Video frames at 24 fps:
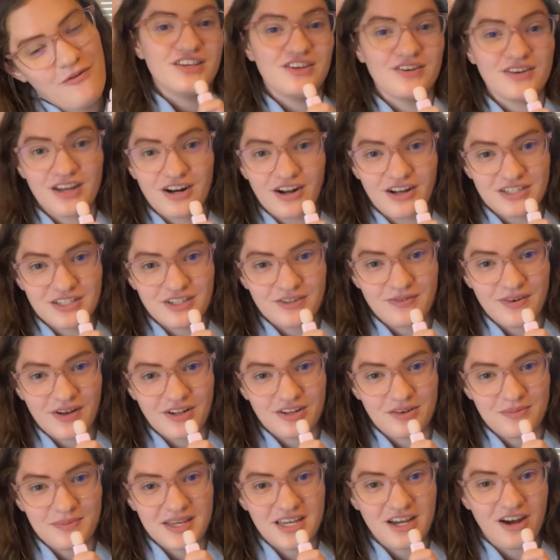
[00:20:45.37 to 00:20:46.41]
You can also
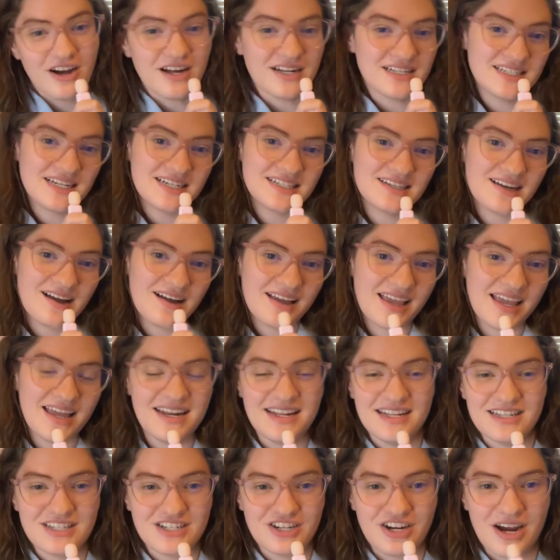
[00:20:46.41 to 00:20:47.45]
follow me on TikTok and
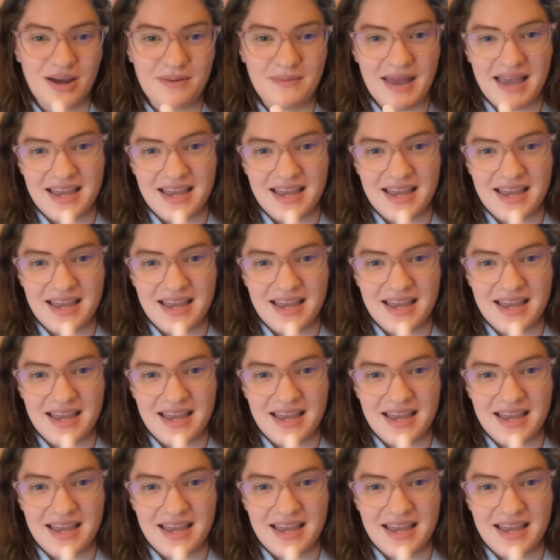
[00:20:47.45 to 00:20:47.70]
Instagram